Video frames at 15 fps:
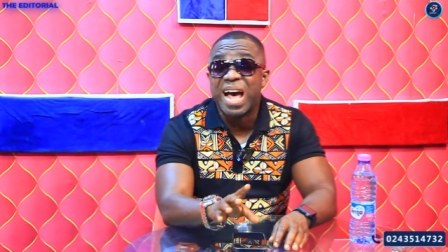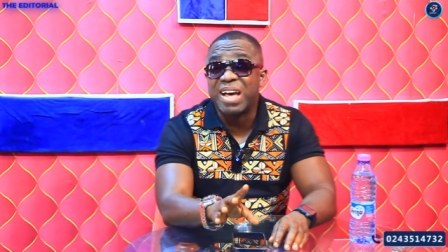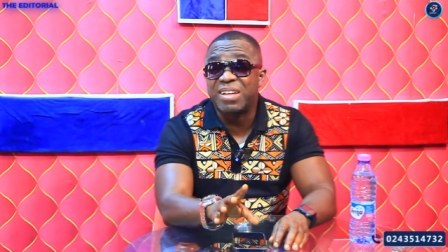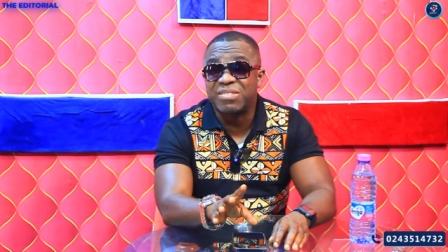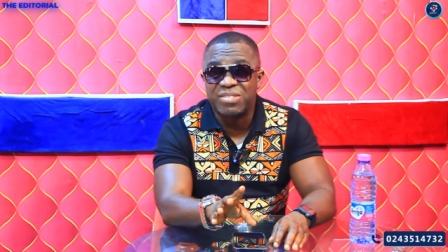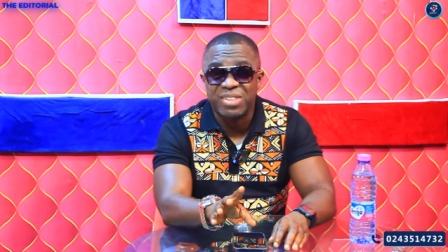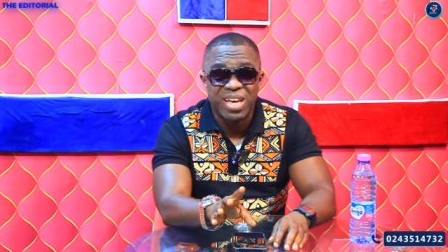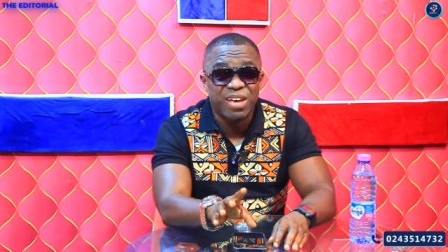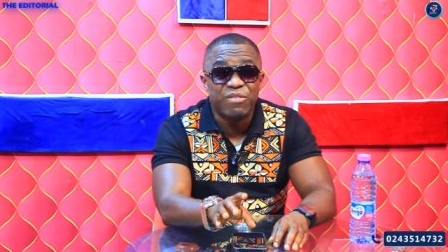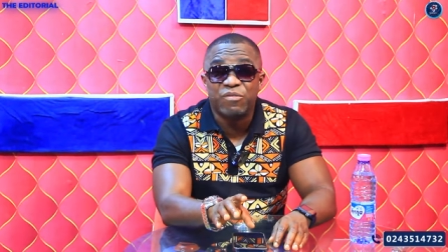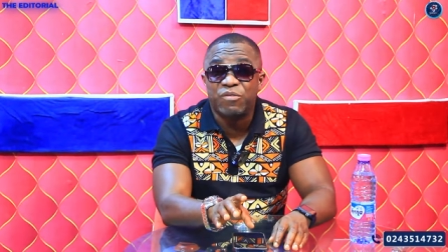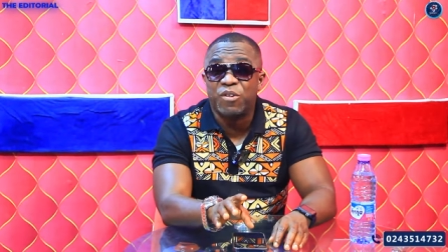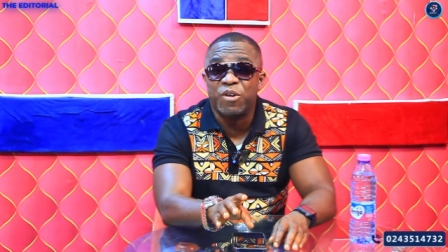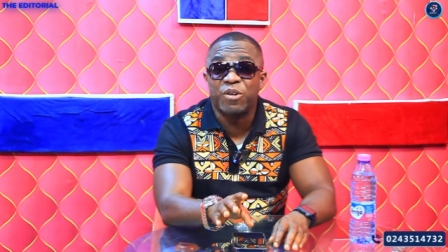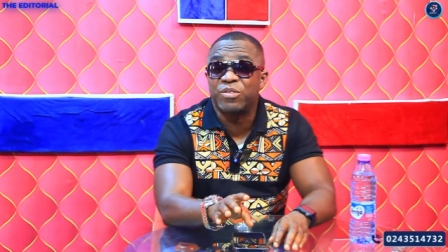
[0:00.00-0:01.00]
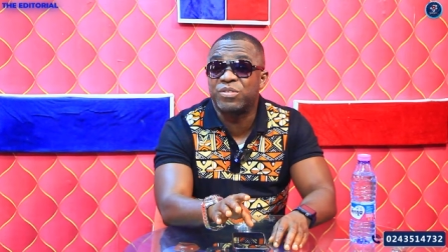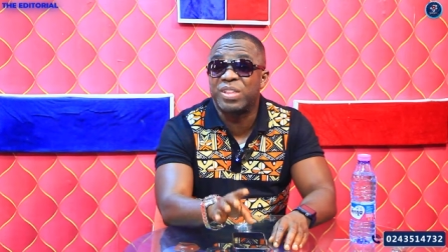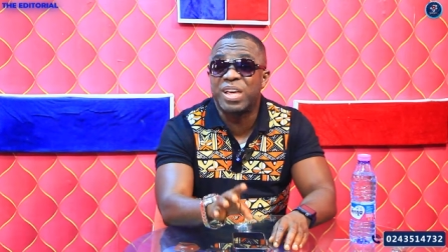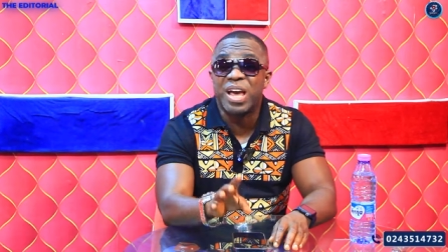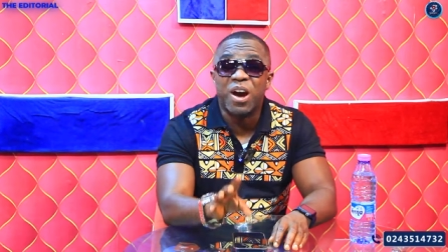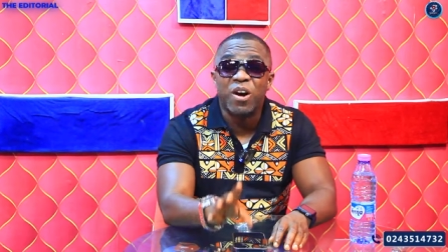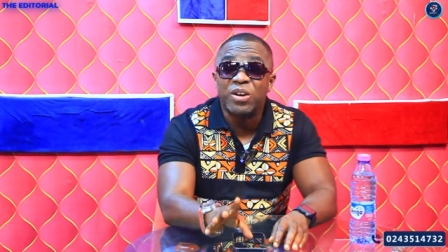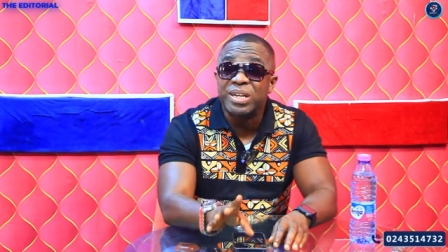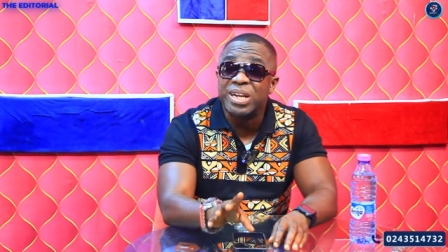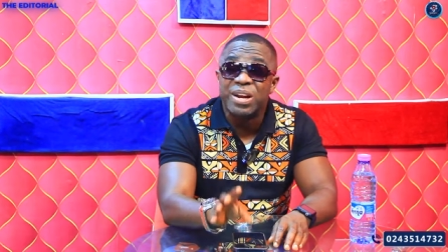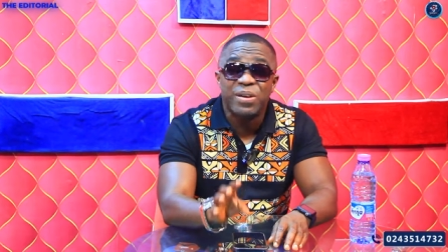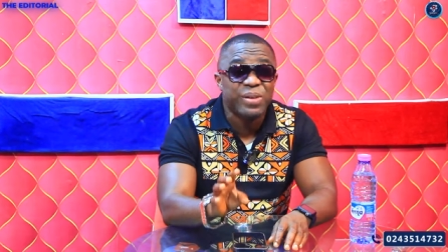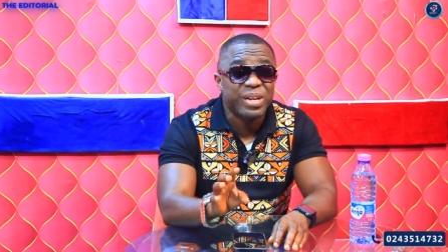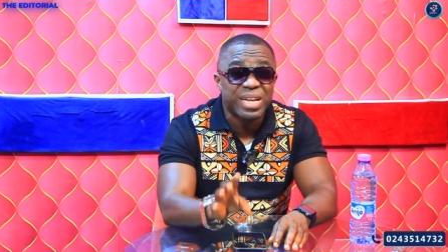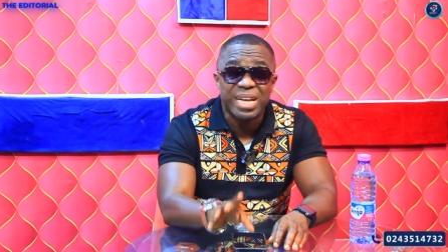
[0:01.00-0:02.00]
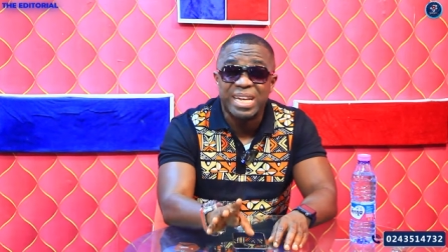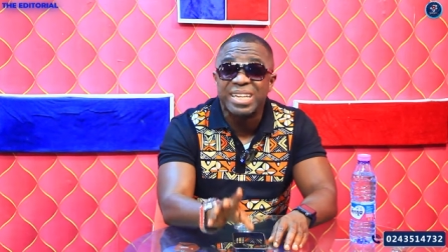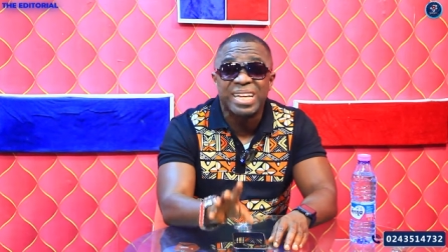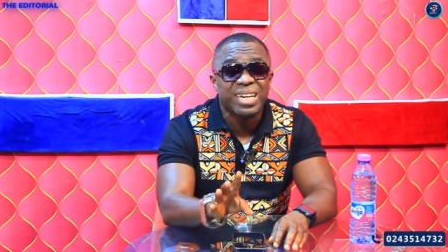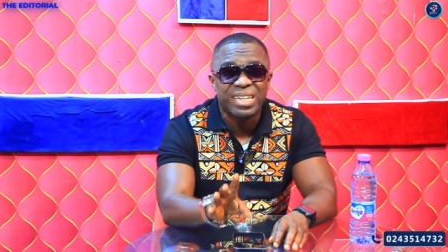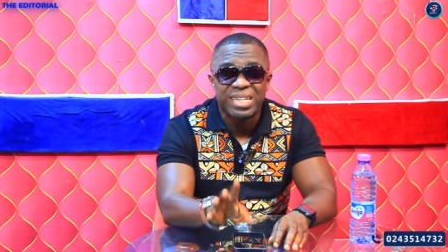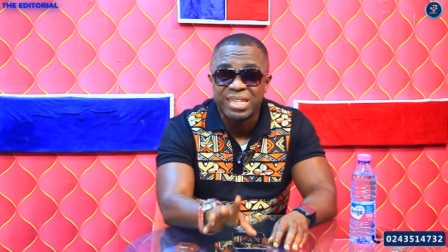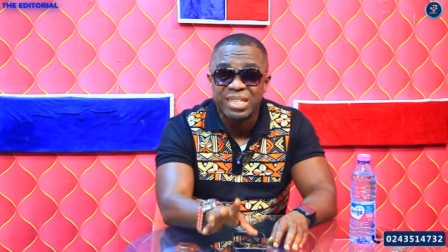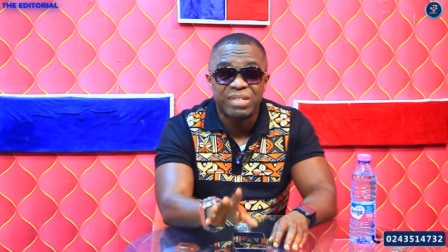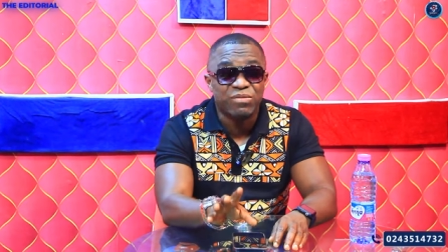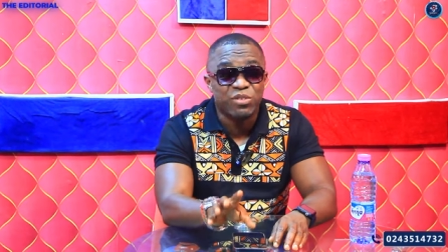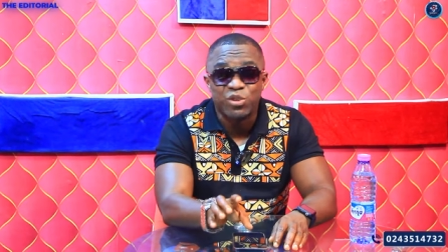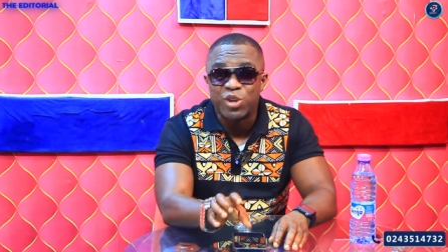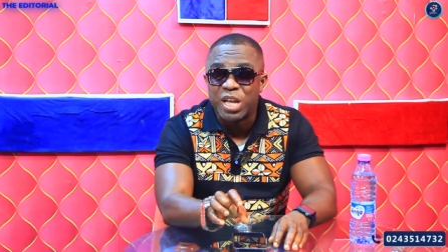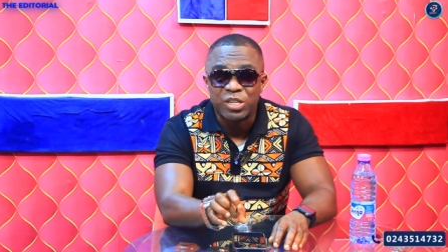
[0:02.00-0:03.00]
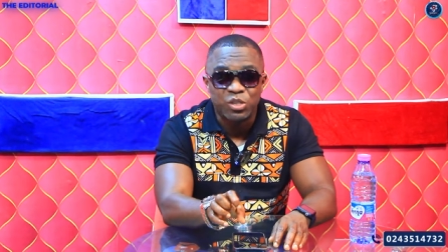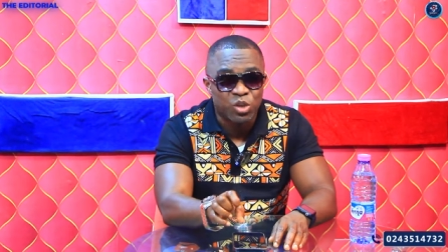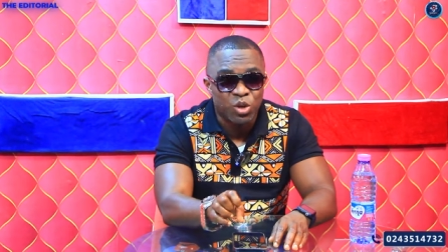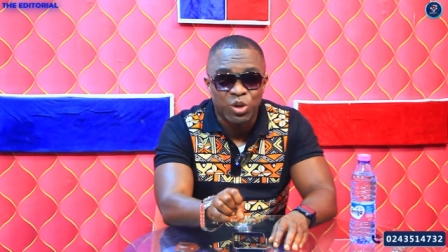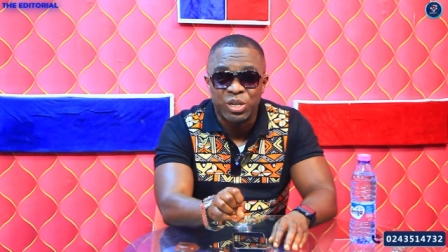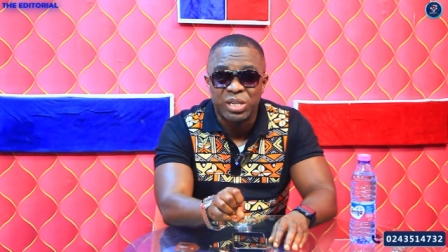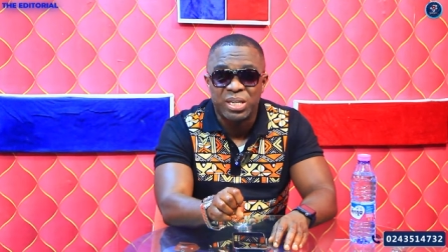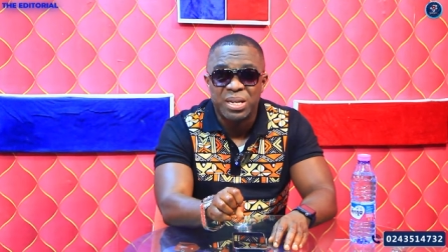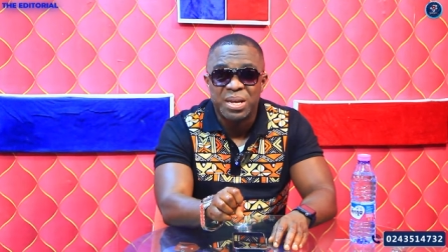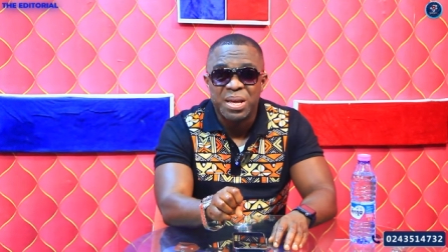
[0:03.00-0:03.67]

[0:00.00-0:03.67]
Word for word: are there for the ordinary Ghanaian creative to enjoy,